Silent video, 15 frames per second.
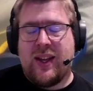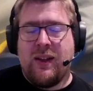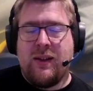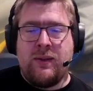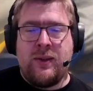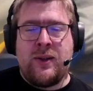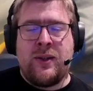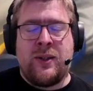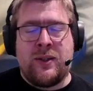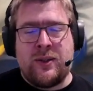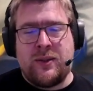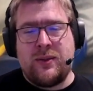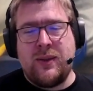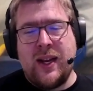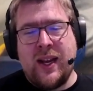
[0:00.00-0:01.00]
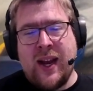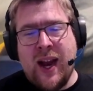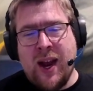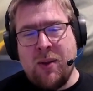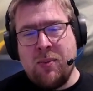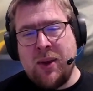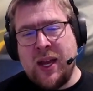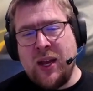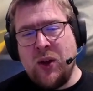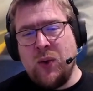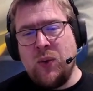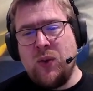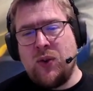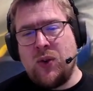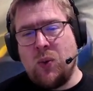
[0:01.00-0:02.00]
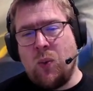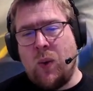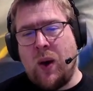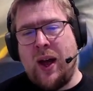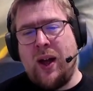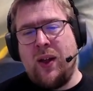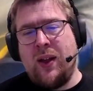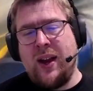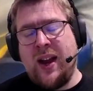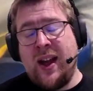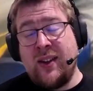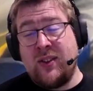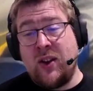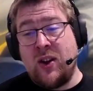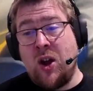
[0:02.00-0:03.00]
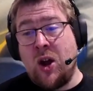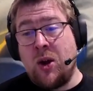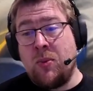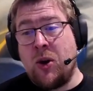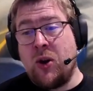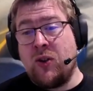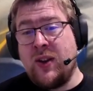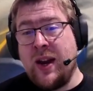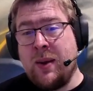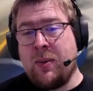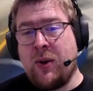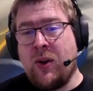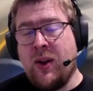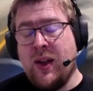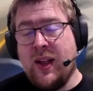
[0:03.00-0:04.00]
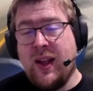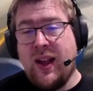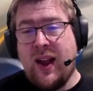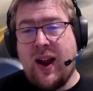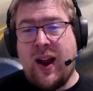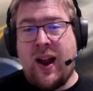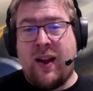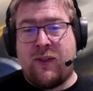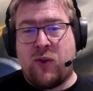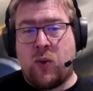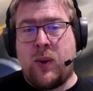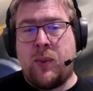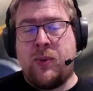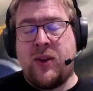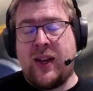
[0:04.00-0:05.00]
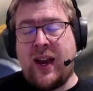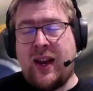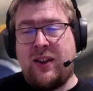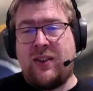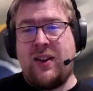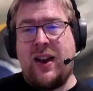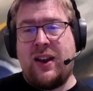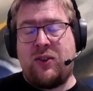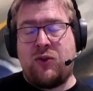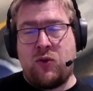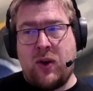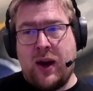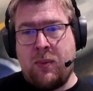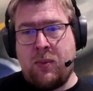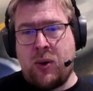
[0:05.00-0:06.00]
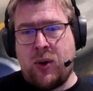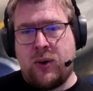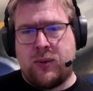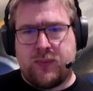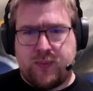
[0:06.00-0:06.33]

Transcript: It can't be used while it has a non-Mars neighbor, and after it reaps, it gains an extra amber.